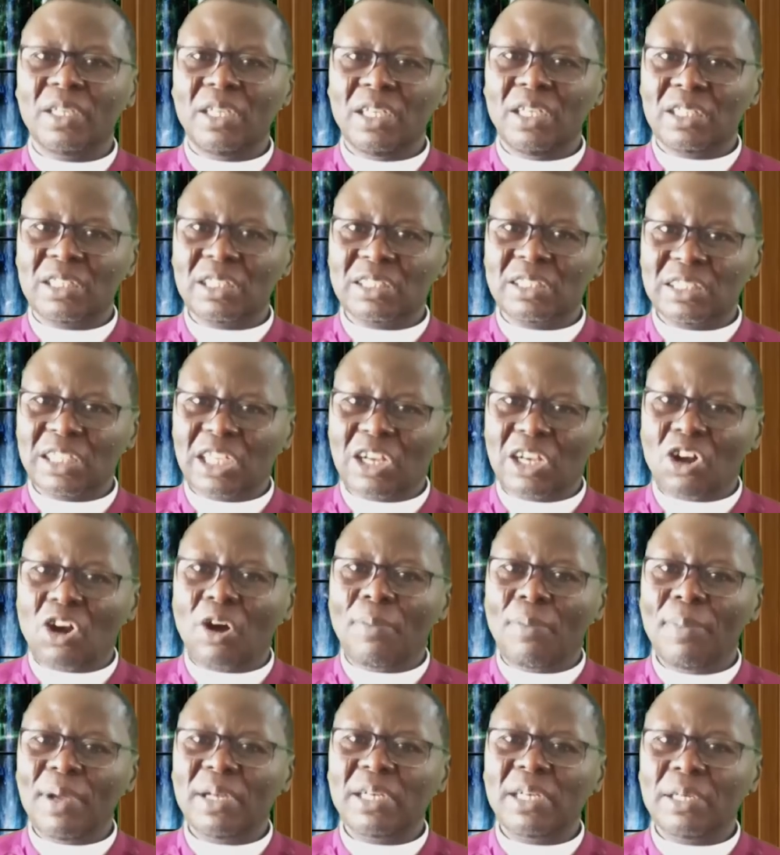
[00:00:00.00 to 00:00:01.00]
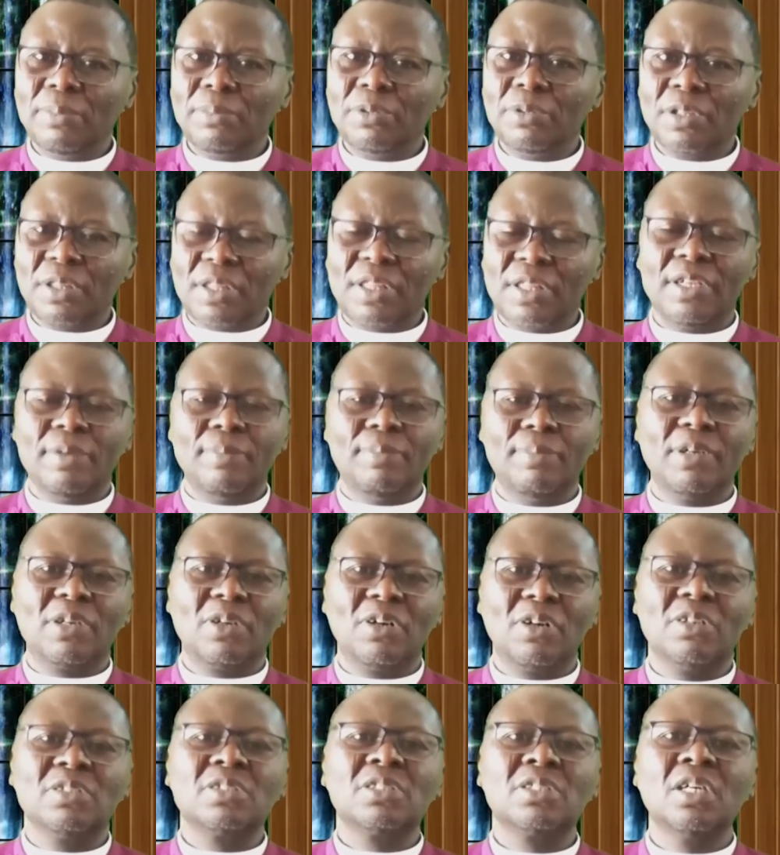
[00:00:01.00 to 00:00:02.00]
it is a commendable thing,
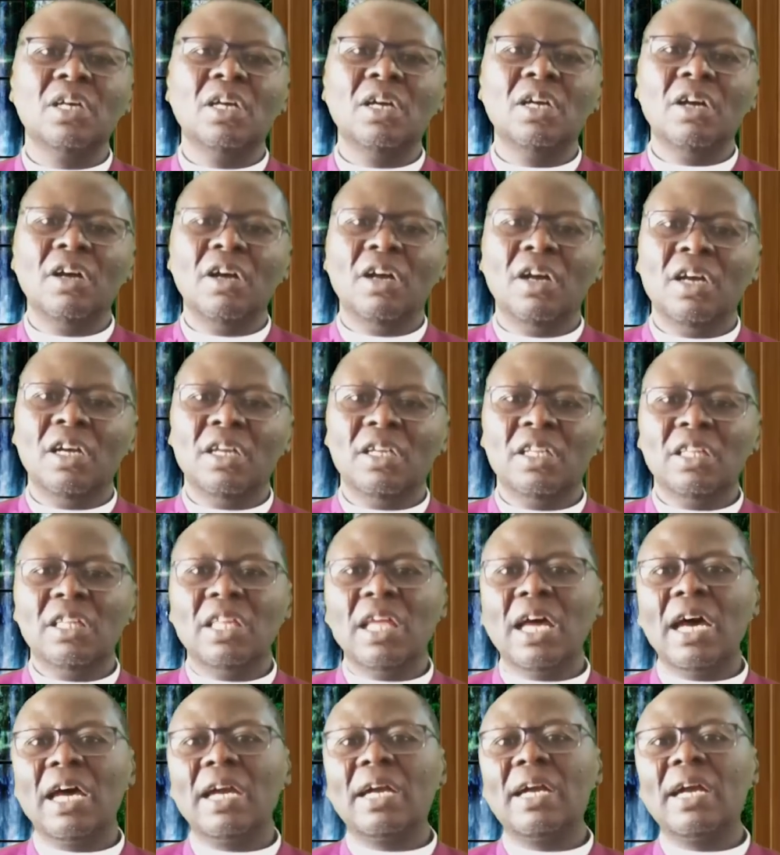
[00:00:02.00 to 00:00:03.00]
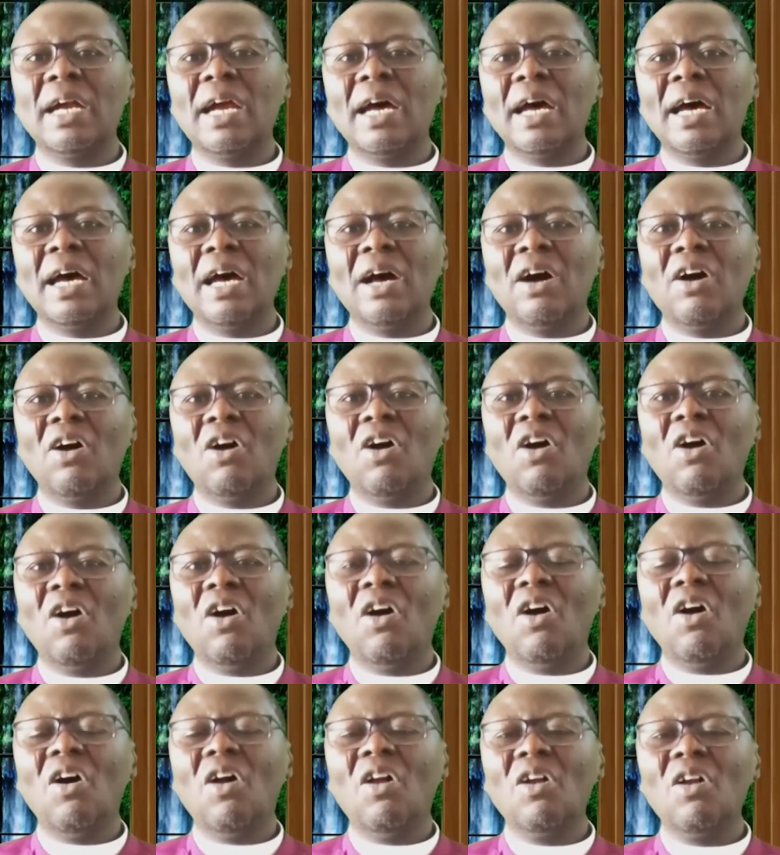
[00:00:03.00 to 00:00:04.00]
because there are
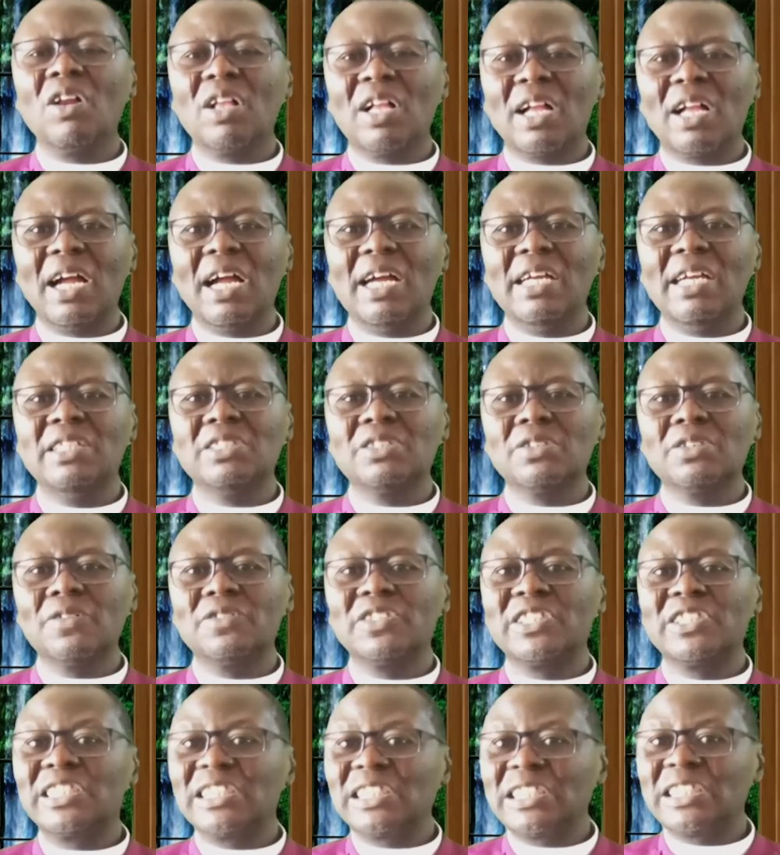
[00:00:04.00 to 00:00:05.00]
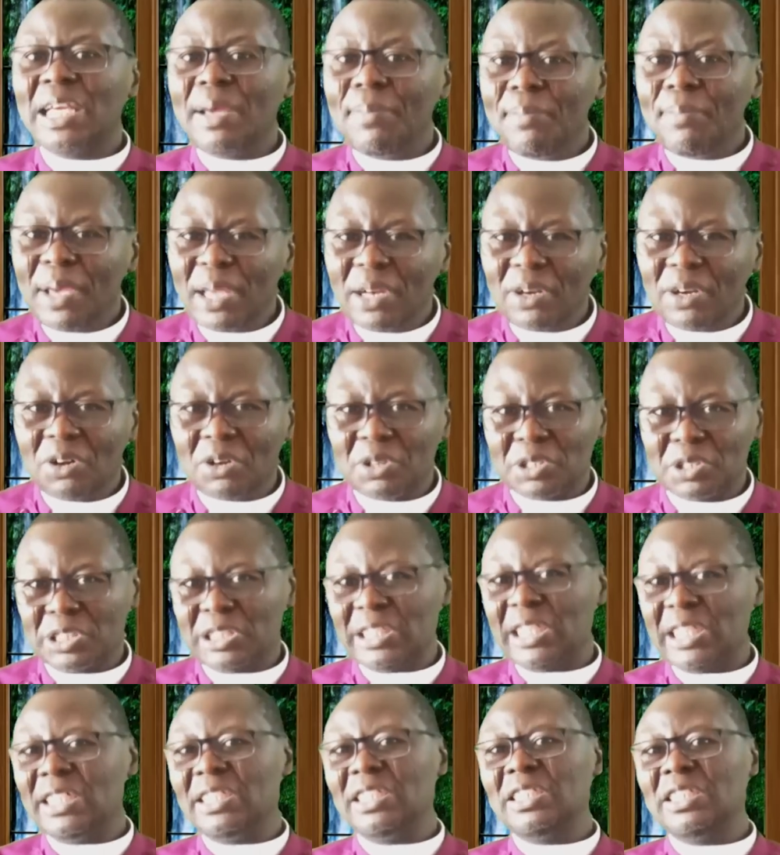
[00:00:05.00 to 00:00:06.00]
all kinds of seeming
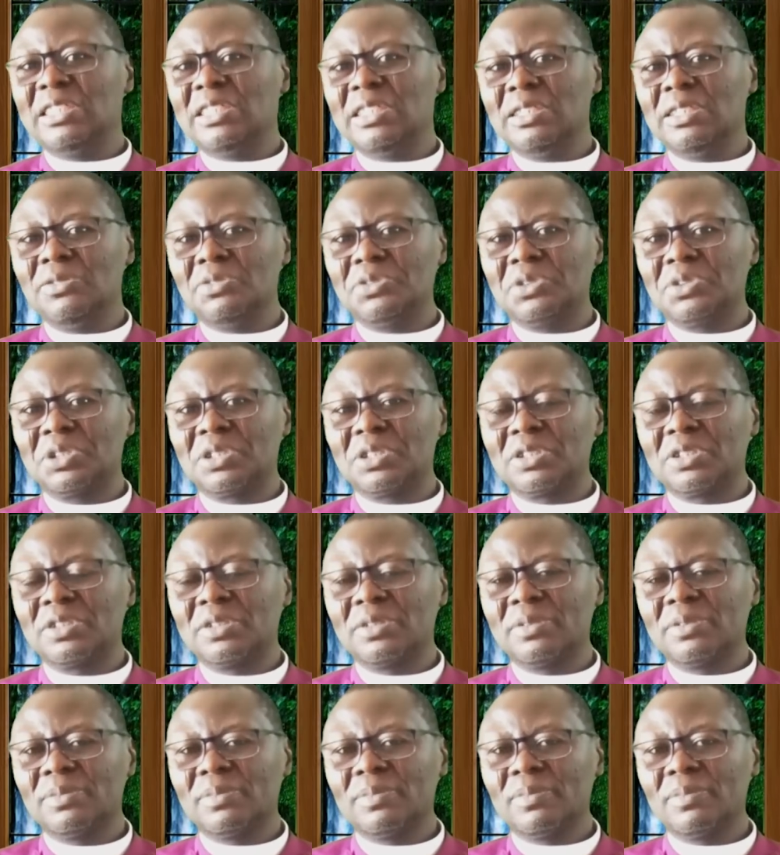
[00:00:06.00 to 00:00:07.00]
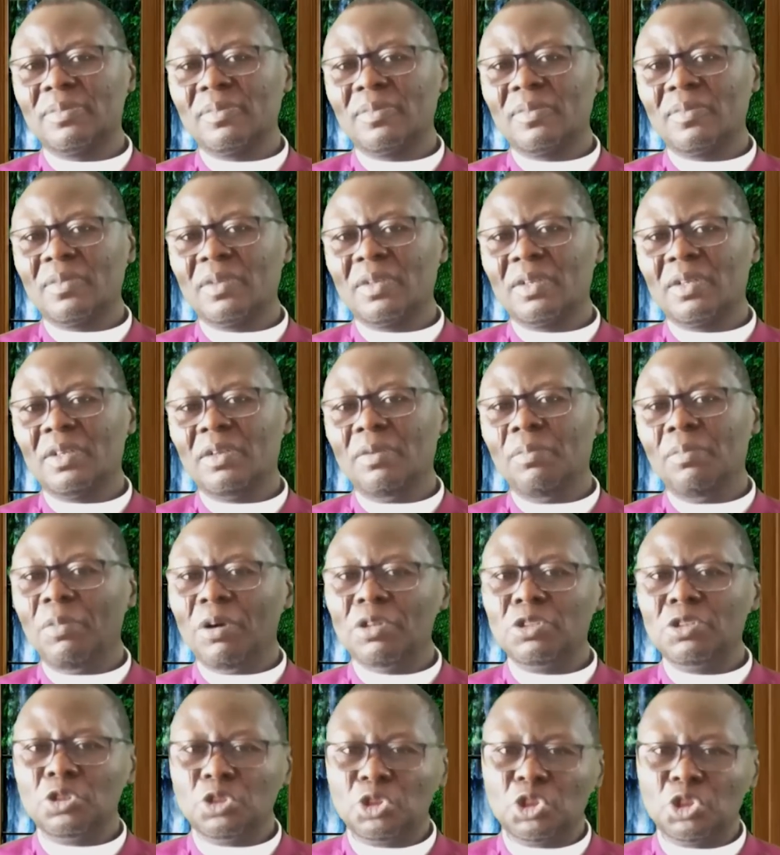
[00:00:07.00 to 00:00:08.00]
alternatives
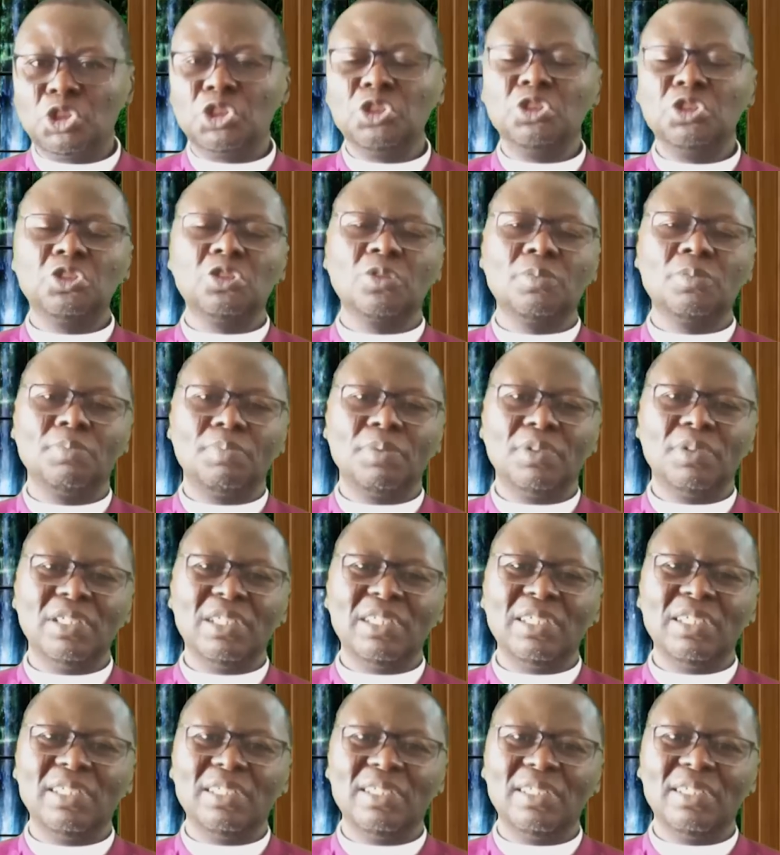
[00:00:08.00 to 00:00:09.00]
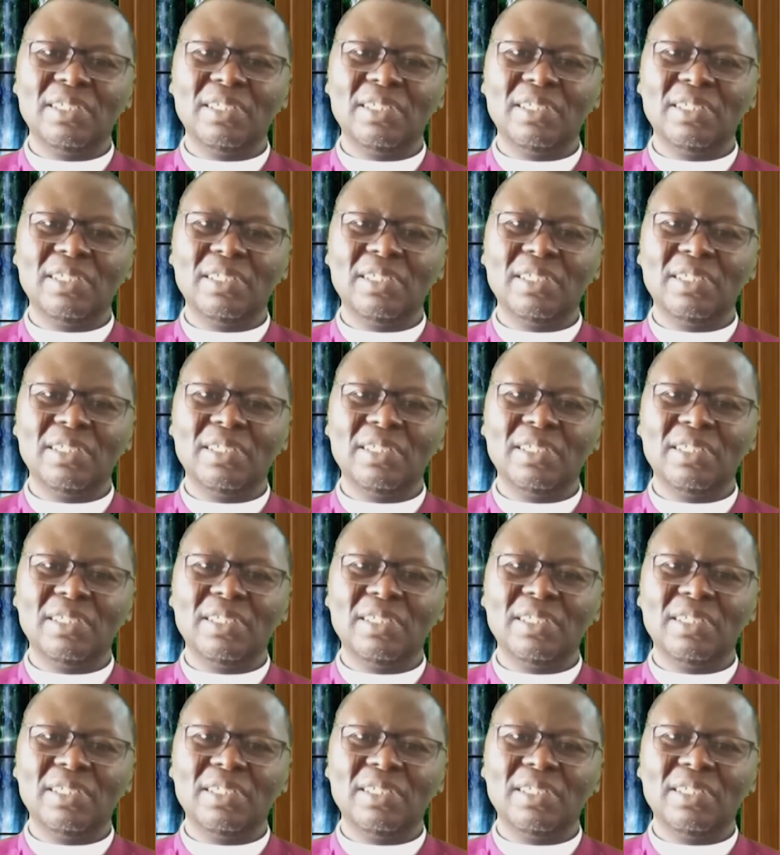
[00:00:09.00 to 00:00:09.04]
but you choose to pray.